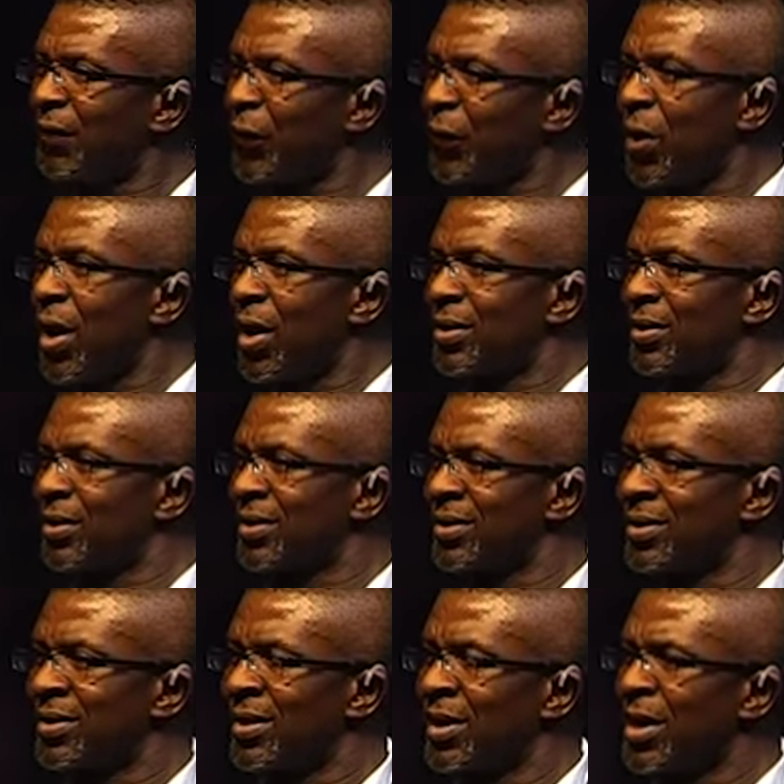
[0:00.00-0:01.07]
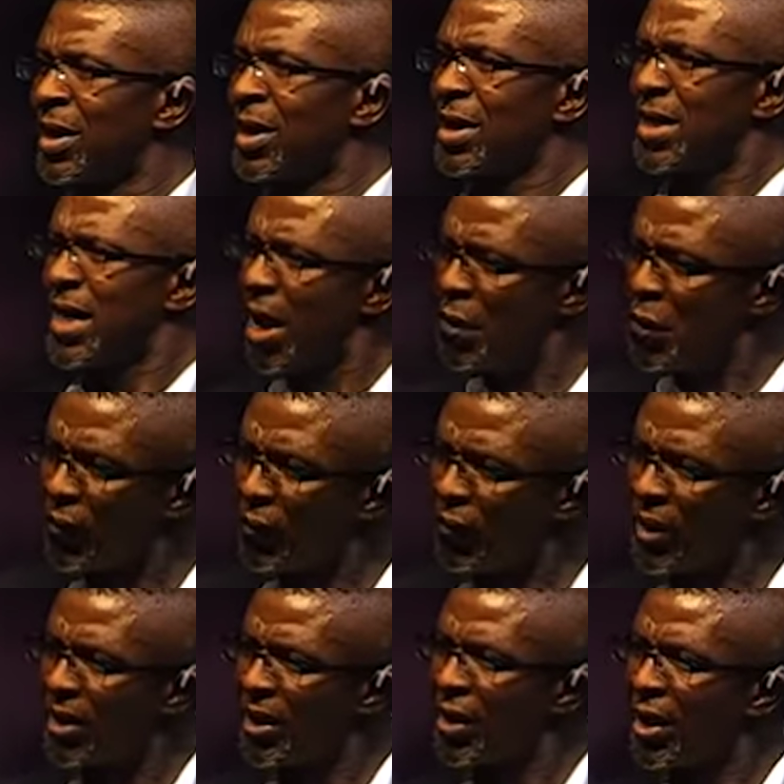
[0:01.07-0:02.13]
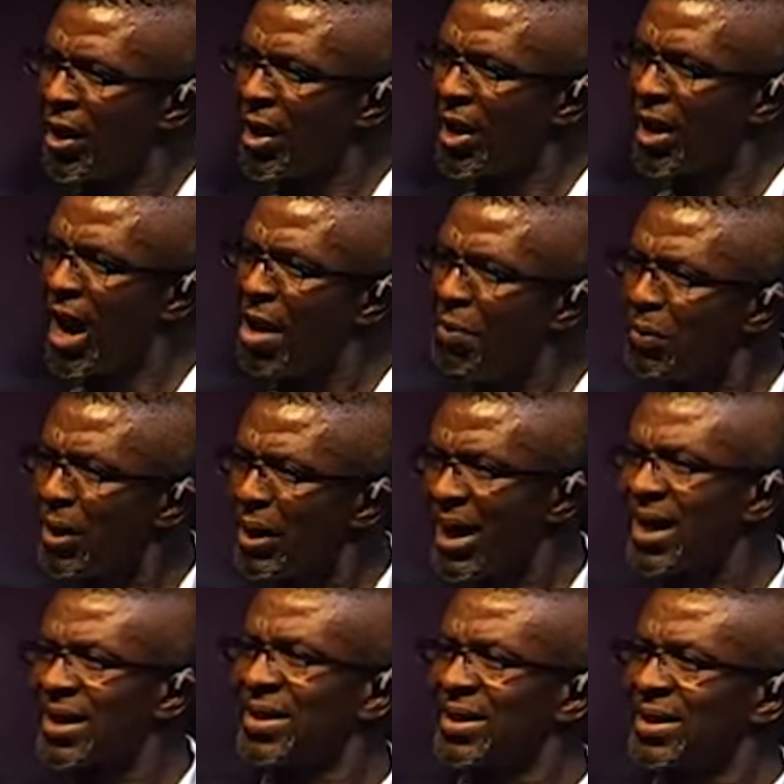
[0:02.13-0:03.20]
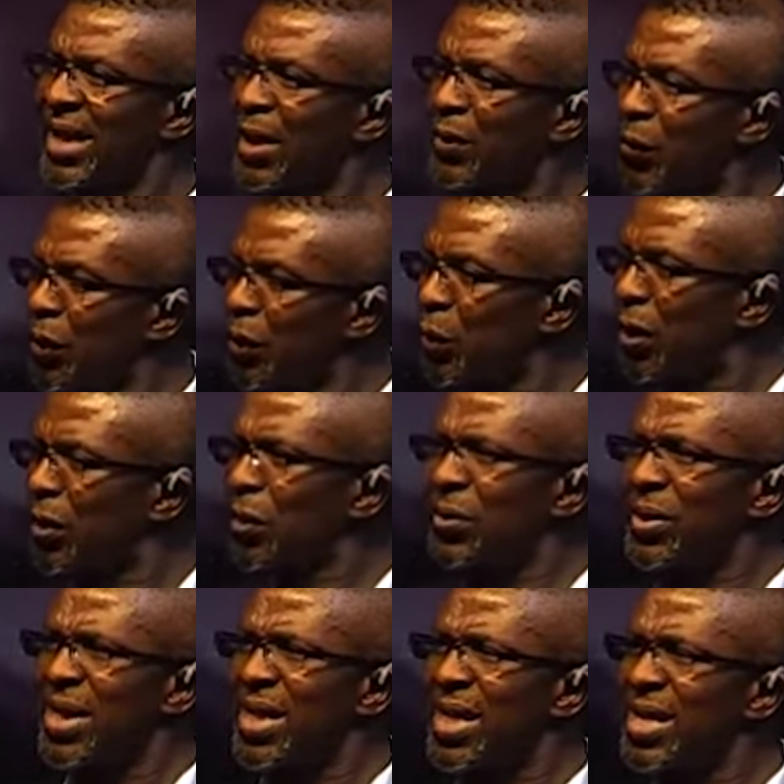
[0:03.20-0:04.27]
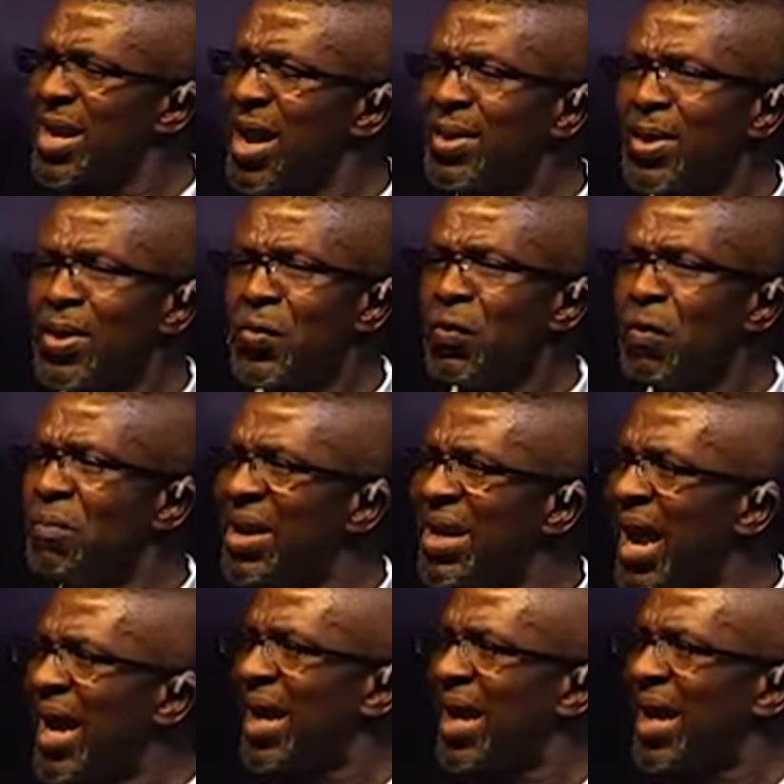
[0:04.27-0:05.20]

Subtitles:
after us, they will emulate that which we're doing. Nothing will be